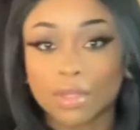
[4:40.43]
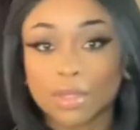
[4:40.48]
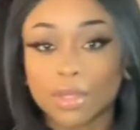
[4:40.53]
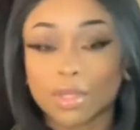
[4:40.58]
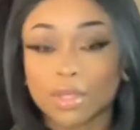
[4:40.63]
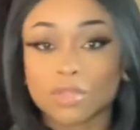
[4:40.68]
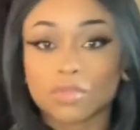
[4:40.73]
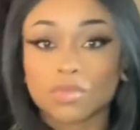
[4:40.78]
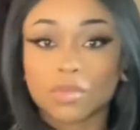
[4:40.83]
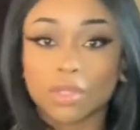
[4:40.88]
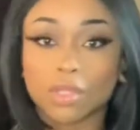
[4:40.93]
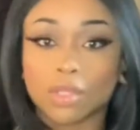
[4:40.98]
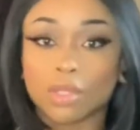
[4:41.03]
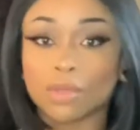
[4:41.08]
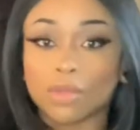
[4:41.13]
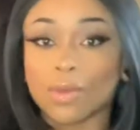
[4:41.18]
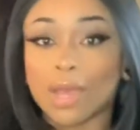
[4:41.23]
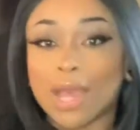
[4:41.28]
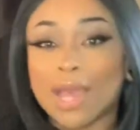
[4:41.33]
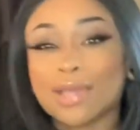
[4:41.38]
It's really
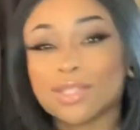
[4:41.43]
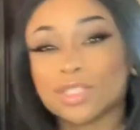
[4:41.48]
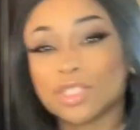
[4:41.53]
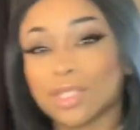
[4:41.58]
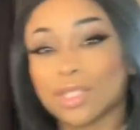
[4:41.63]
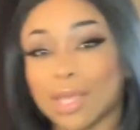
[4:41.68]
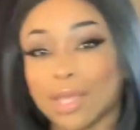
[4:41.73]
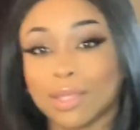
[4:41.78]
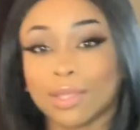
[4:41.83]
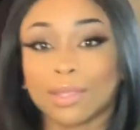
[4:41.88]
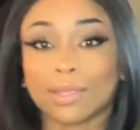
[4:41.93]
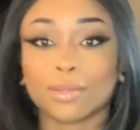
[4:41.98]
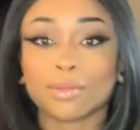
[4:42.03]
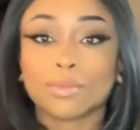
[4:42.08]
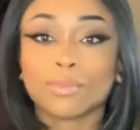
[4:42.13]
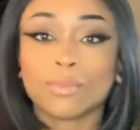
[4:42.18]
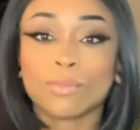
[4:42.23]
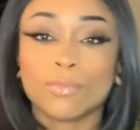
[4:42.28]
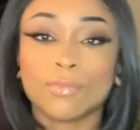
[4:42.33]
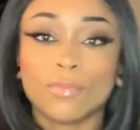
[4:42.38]
cute. I actually like it
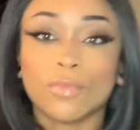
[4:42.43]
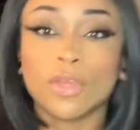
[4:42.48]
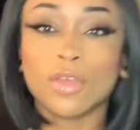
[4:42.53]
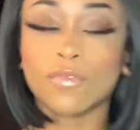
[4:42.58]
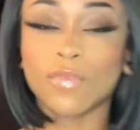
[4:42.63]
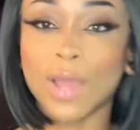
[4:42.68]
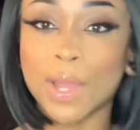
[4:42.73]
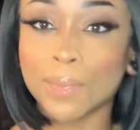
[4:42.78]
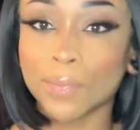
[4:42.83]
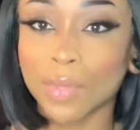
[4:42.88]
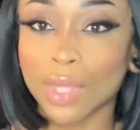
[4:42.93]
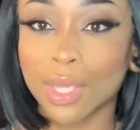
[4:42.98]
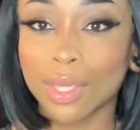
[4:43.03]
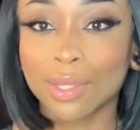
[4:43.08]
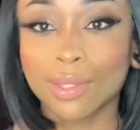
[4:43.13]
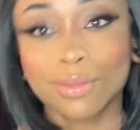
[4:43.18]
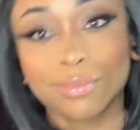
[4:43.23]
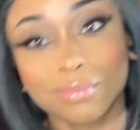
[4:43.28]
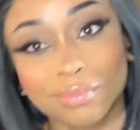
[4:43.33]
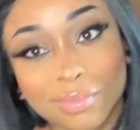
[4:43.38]
if I'm
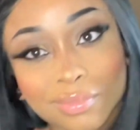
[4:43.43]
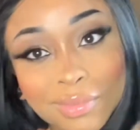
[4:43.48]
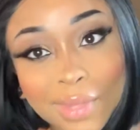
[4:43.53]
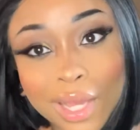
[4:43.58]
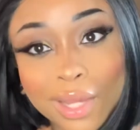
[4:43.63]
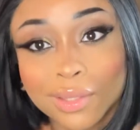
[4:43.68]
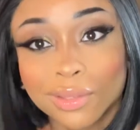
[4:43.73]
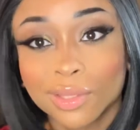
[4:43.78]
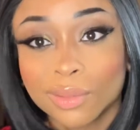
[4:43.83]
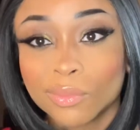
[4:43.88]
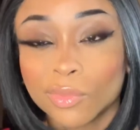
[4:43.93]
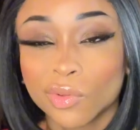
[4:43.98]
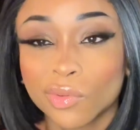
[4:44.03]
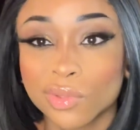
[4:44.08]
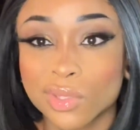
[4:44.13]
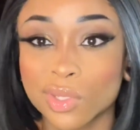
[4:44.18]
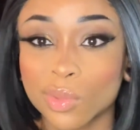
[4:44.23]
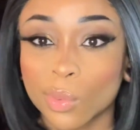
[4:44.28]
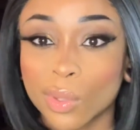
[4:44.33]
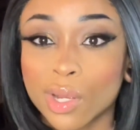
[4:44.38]
like not in the
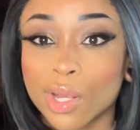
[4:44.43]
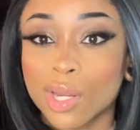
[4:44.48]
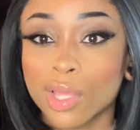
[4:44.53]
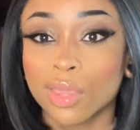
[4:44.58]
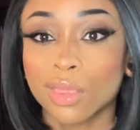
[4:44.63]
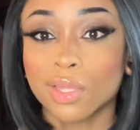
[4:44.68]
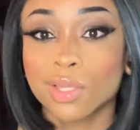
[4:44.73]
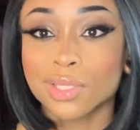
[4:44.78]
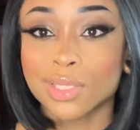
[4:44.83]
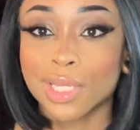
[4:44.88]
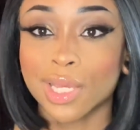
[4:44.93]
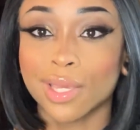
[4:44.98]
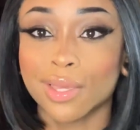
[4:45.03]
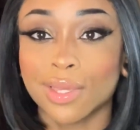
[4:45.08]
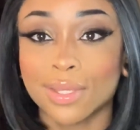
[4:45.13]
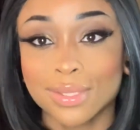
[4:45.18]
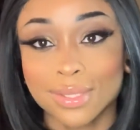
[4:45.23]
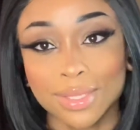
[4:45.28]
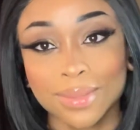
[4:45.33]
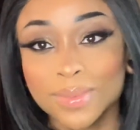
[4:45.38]
mood to wear anything tight
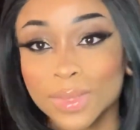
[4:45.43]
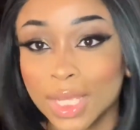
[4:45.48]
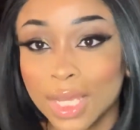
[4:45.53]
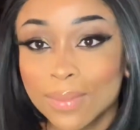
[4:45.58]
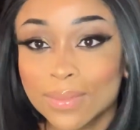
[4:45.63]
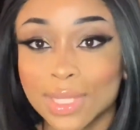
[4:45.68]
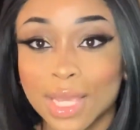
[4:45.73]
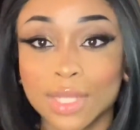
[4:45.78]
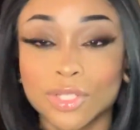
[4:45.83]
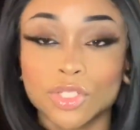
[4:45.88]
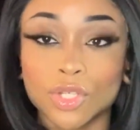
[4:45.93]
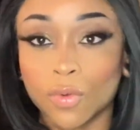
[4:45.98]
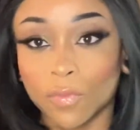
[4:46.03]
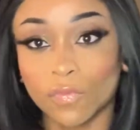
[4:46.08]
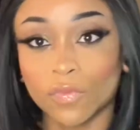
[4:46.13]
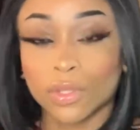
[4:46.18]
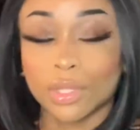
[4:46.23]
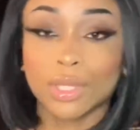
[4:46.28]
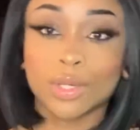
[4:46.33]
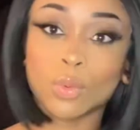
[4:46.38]
because sometimes I don't
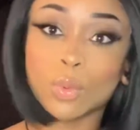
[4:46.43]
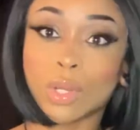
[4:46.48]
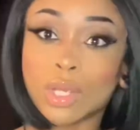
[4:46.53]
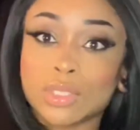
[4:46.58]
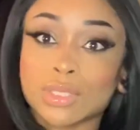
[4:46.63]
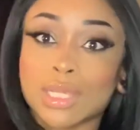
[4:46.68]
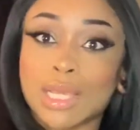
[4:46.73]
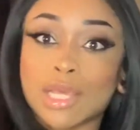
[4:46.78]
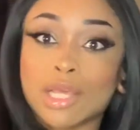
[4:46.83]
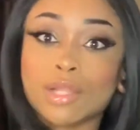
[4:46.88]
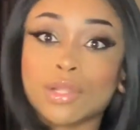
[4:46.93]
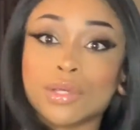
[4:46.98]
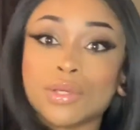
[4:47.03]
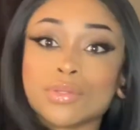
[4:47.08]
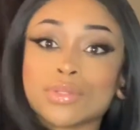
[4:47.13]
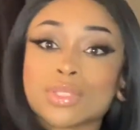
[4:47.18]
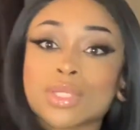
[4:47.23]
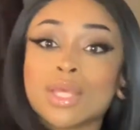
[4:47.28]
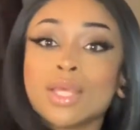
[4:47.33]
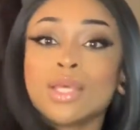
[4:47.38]
feel like wearing tight
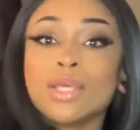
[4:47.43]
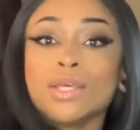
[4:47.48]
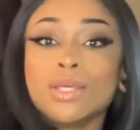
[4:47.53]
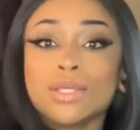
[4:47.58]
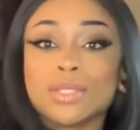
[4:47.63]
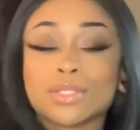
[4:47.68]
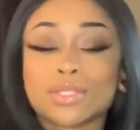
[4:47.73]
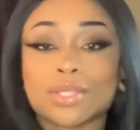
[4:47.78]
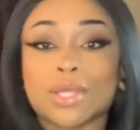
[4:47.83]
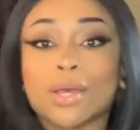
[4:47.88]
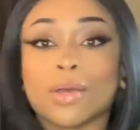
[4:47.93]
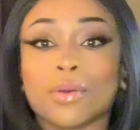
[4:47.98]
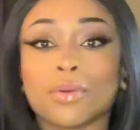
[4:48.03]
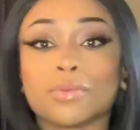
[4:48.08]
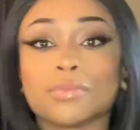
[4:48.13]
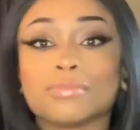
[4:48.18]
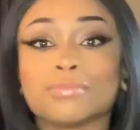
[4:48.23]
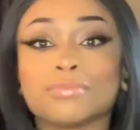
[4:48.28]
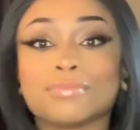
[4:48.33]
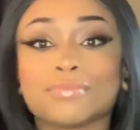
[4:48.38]
clothes.
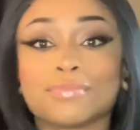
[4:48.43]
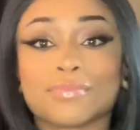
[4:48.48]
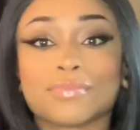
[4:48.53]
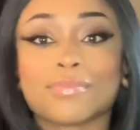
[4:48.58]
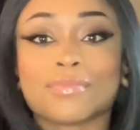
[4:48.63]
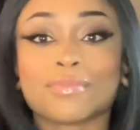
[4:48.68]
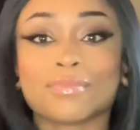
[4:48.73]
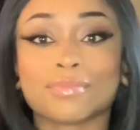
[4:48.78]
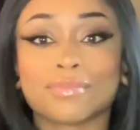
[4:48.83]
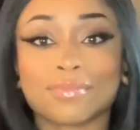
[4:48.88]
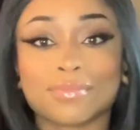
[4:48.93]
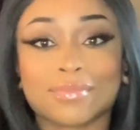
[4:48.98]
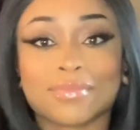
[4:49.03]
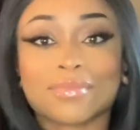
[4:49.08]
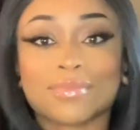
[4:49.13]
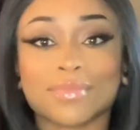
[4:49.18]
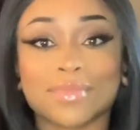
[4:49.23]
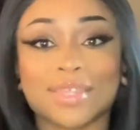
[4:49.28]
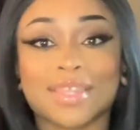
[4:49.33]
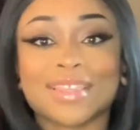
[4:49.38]
So
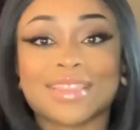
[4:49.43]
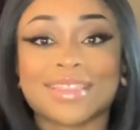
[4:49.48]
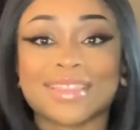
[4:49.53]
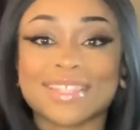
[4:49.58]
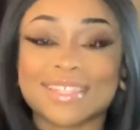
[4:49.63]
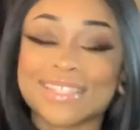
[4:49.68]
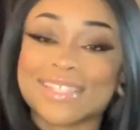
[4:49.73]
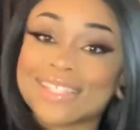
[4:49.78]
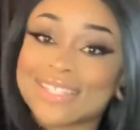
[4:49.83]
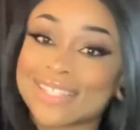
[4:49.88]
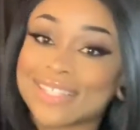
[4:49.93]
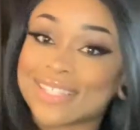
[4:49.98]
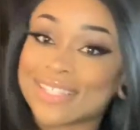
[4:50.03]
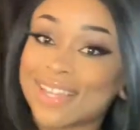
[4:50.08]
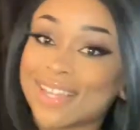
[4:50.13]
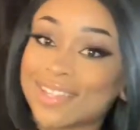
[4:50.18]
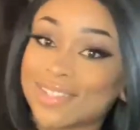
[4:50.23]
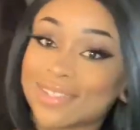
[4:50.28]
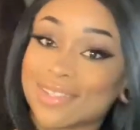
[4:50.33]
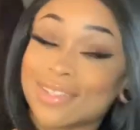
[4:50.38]
this is
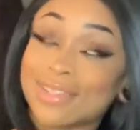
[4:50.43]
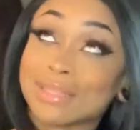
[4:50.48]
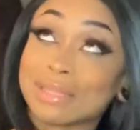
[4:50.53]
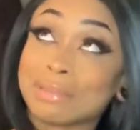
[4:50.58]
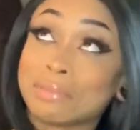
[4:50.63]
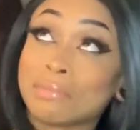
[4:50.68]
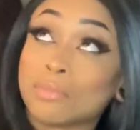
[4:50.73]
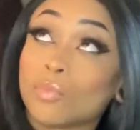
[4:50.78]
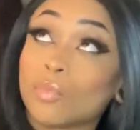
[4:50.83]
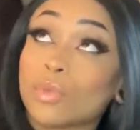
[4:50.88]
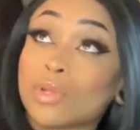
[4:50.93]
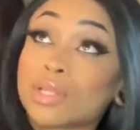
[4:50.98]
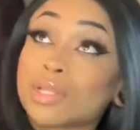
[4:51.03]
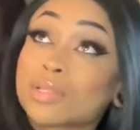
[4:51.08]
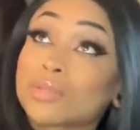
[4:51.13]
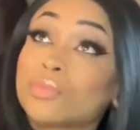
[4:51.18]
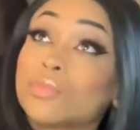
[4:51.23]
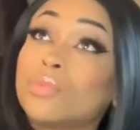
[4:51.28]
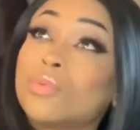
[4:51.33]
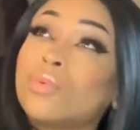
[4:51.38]
a, what,
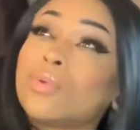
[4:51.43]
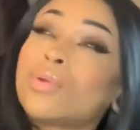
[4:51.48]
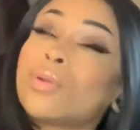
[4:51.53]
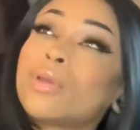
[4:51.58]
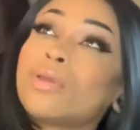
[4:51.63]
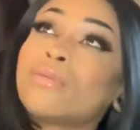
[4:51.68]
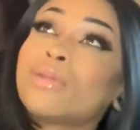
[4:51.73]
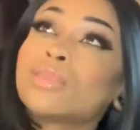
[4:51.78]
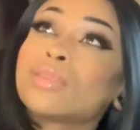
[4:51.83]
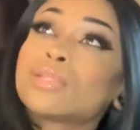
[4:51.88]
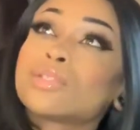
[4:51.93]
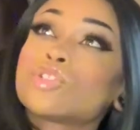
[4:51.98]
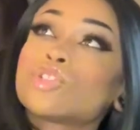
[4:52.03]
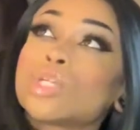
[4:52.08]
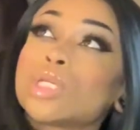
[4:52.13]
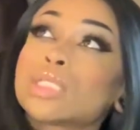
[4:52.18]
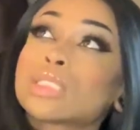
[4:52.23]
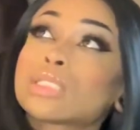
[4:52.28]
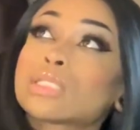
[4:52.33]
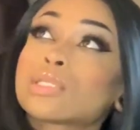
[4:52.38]
what do I rate this
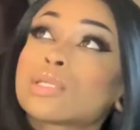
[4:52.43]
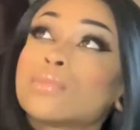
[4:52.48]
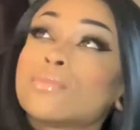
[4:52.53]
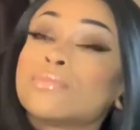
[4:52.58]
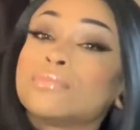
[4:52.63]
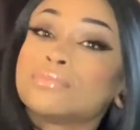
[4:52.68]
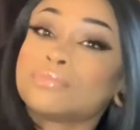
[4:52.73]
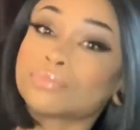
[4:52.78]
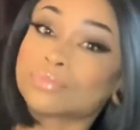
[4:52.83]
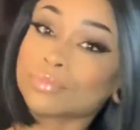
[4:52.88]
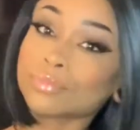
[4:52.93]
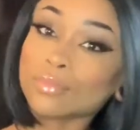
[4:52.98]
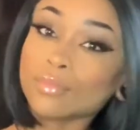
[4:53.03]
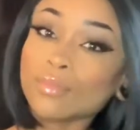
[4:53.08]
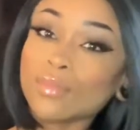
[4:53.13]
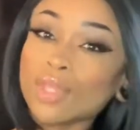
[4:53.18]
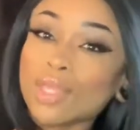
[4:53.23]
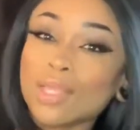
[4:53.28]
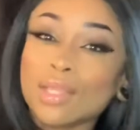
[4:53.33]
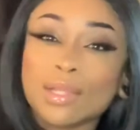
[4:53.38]
dress?
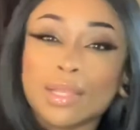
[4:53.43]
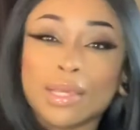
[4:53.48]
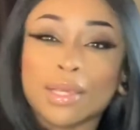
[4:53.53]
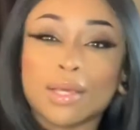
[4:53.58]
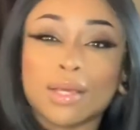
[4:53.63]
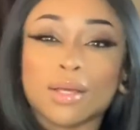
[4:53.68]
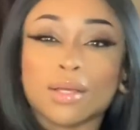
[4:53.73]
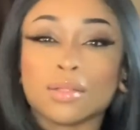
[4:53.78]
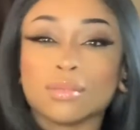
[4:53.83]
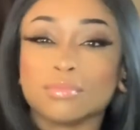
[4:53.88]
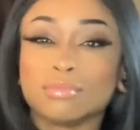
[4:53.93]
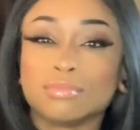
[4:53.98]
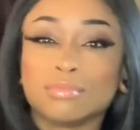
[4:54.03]
Like a